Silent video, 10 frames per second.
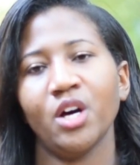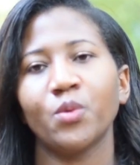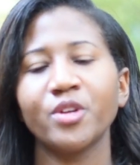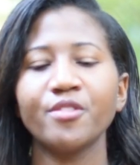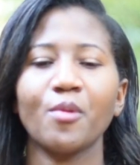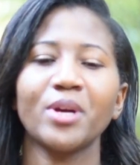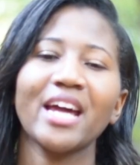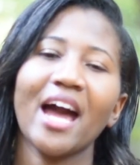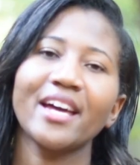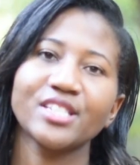when you've already
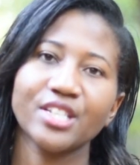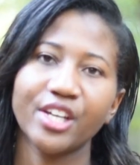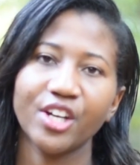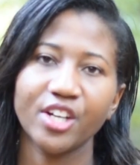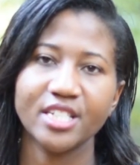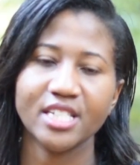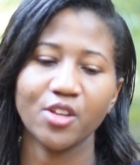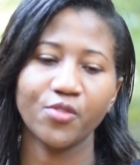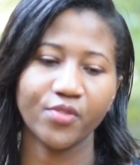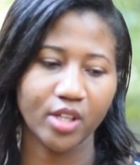got insecurities
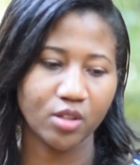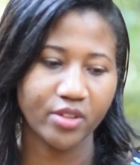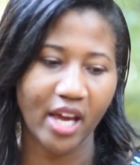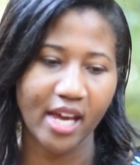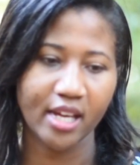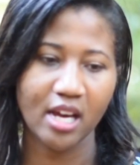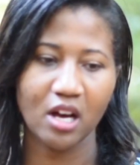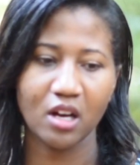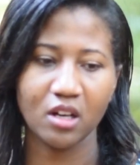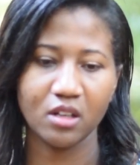and you feel
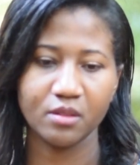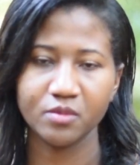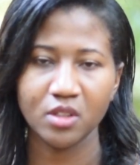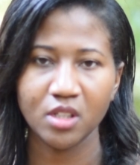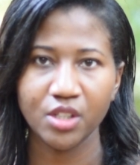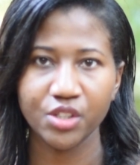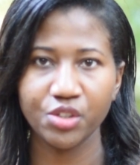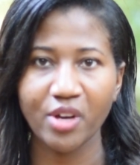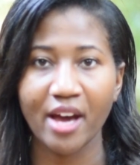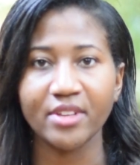that
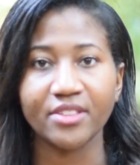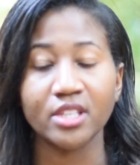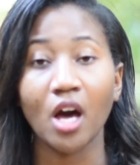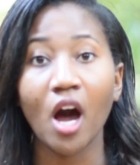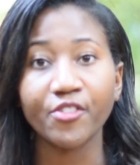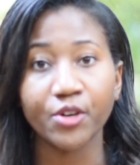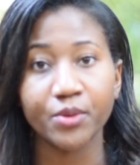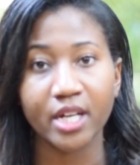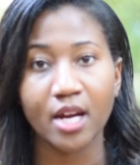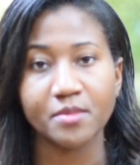you have nothing to offer
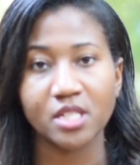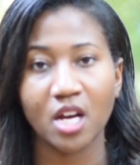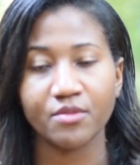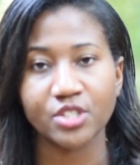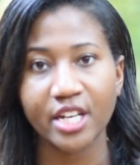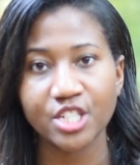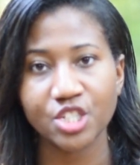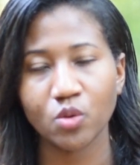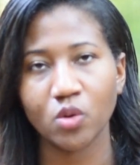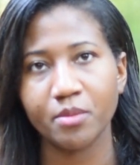when it comes to
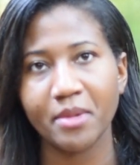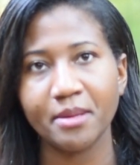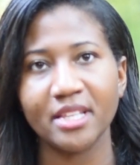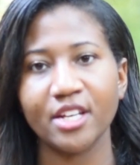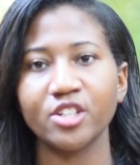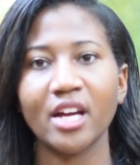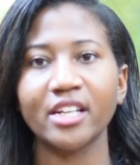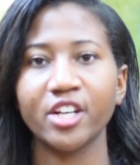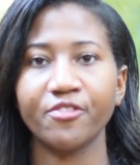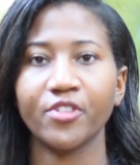conversation, or maybe that you're not
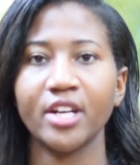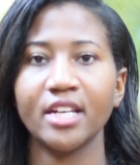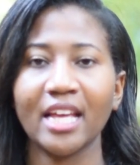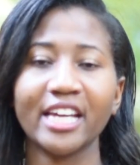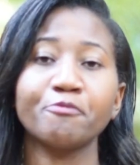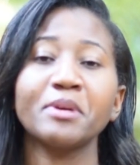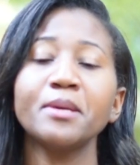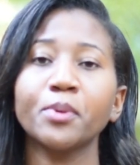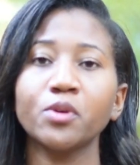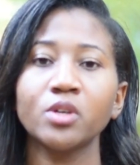a good friend. Like, if
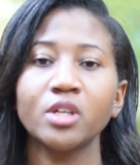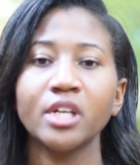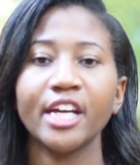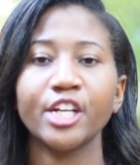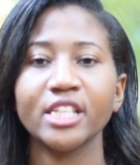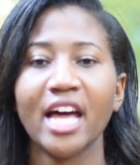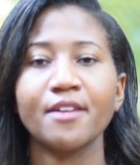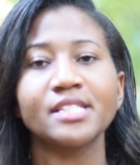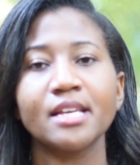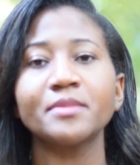people in your
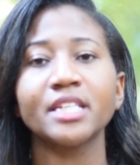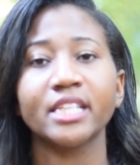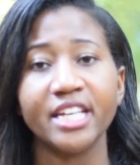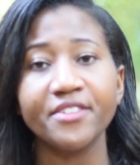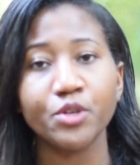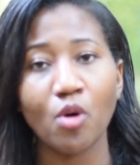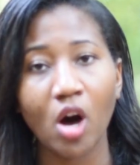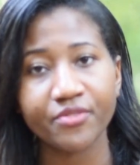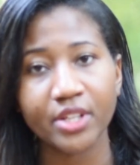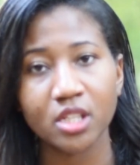life seem to leave you
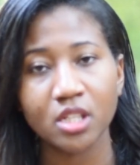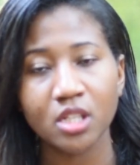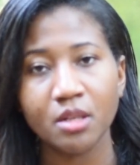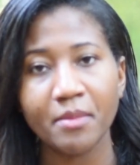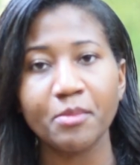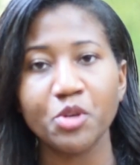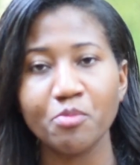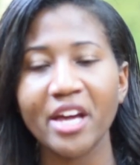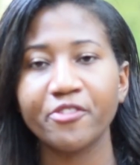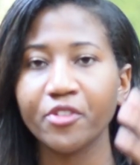often, maybe you
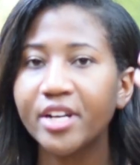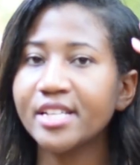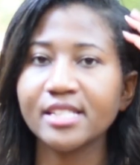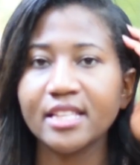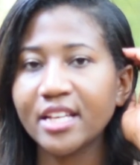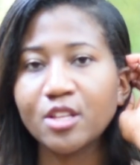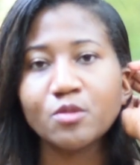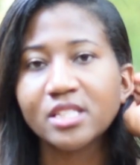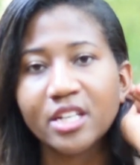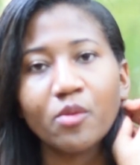make friends and they
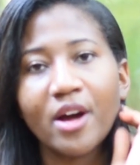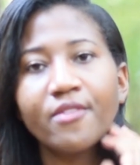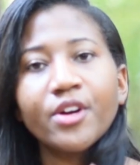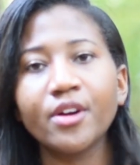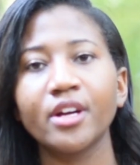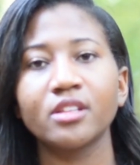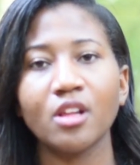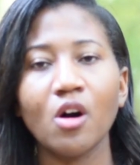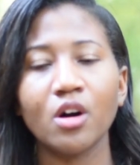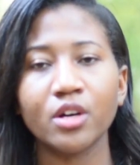don't stick around very
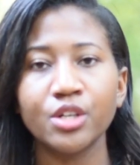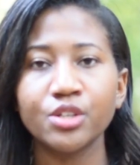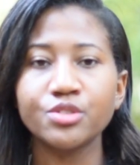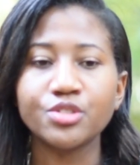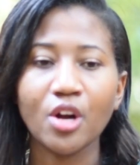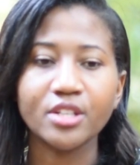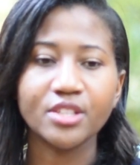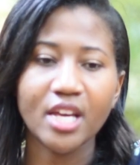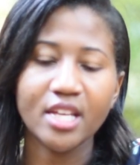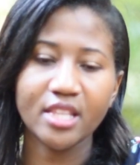long, you start to
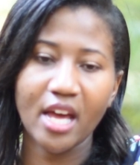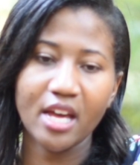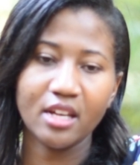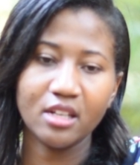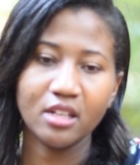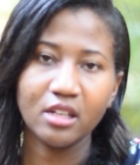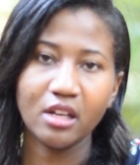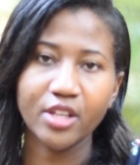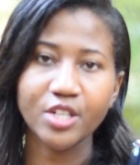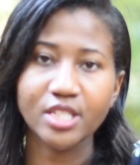think that
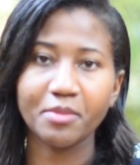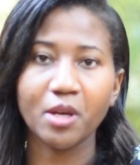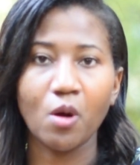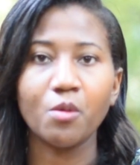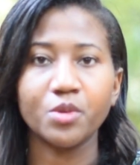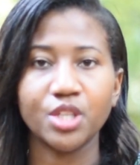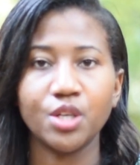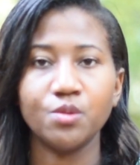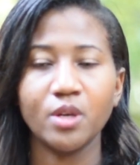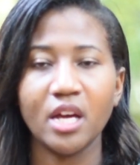there's something wrong with
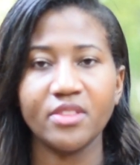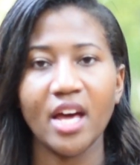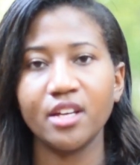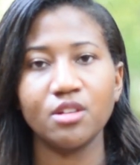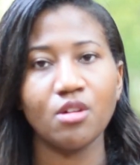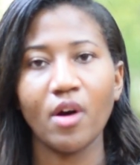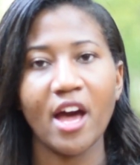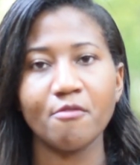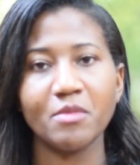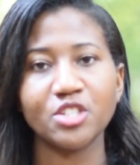you and that you don't
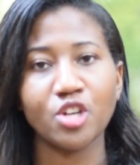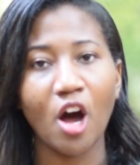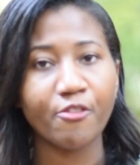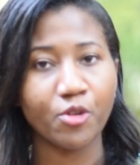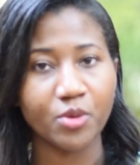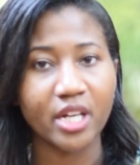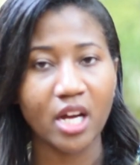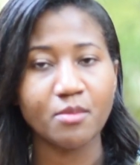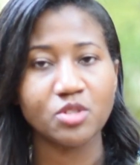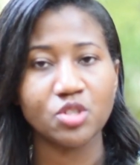have much to offer when it
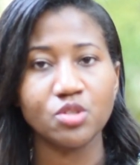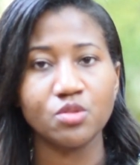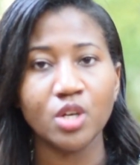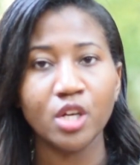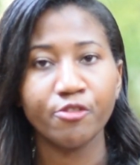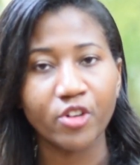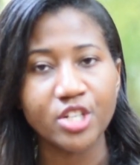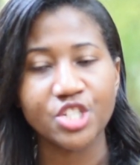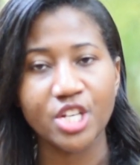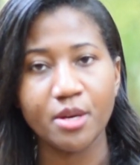comes to
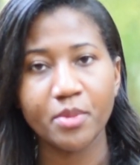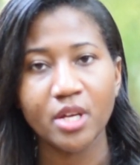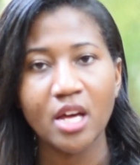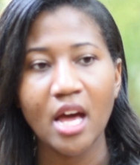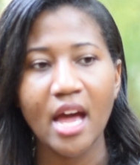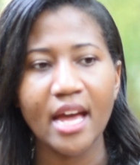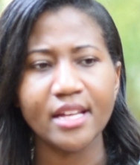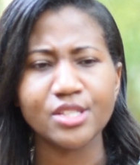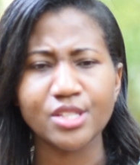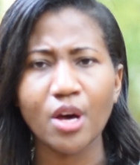friendship.
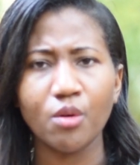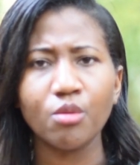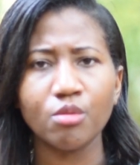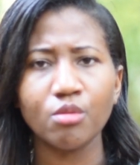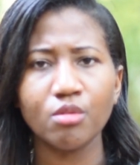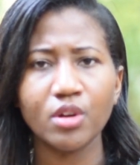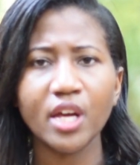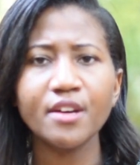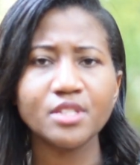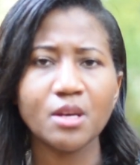And so
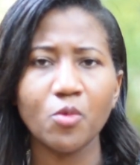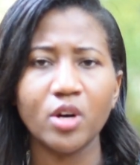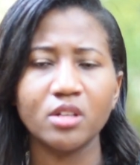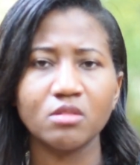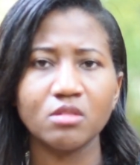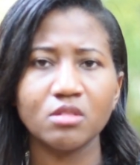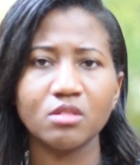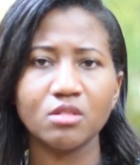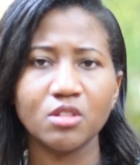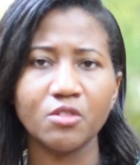if someone
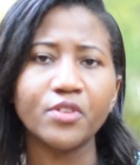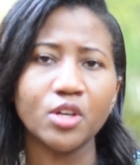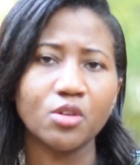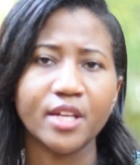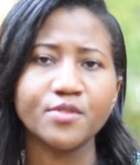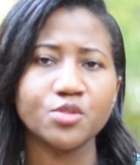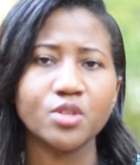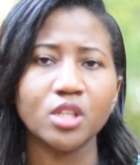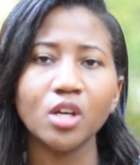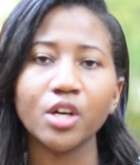you feel gives
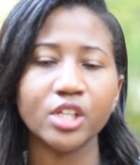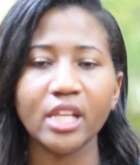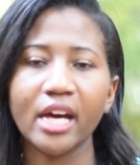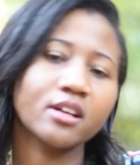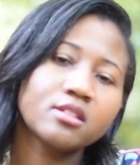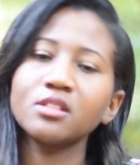you a look, you're like,